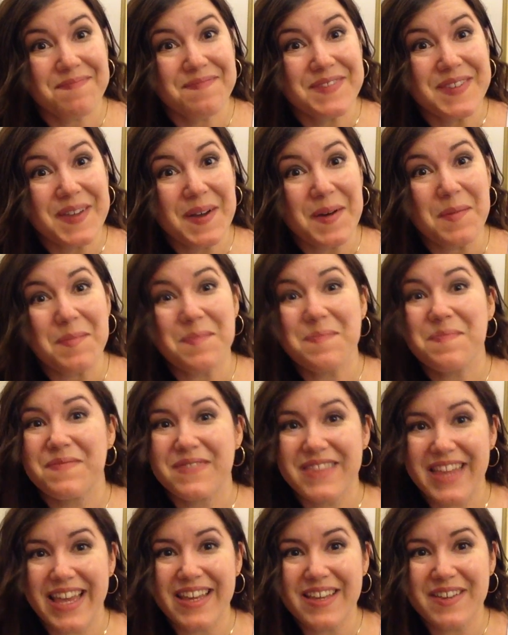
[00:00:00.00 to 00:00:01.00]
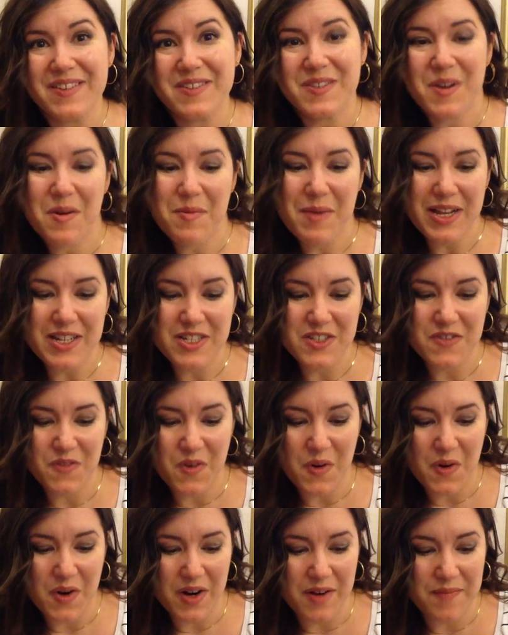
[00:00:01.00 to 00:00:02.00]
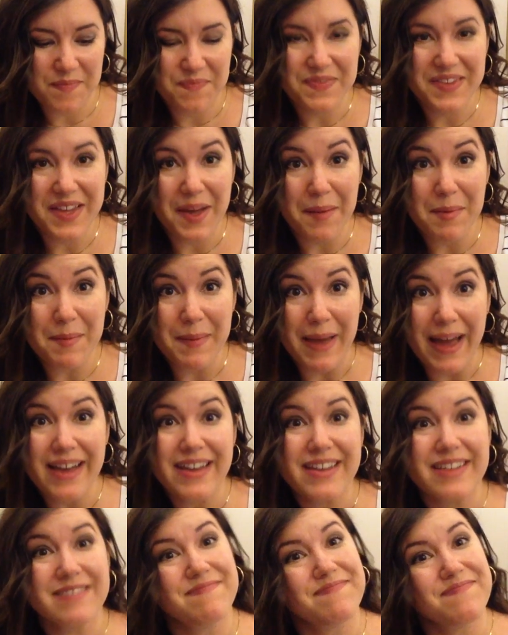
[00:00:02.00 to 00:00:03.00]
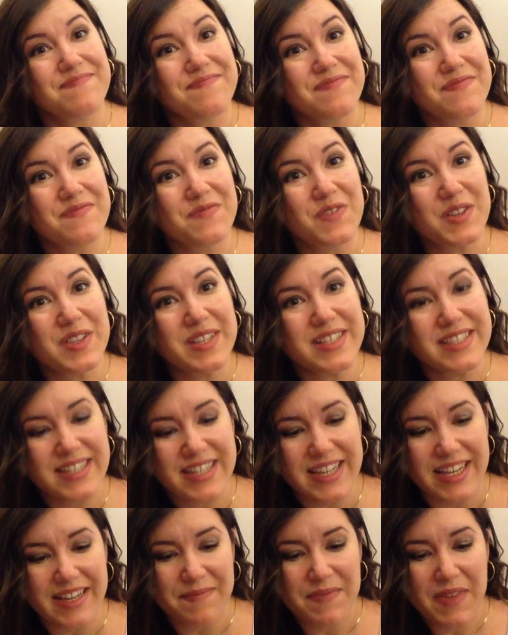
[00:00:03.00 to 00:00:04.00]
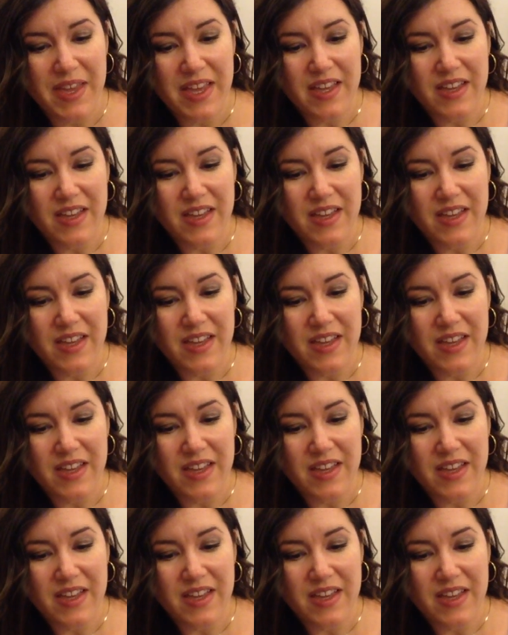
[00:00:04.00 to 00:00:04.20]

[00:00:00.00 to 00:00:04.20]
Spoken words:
So thank you so much for coming back and for listening.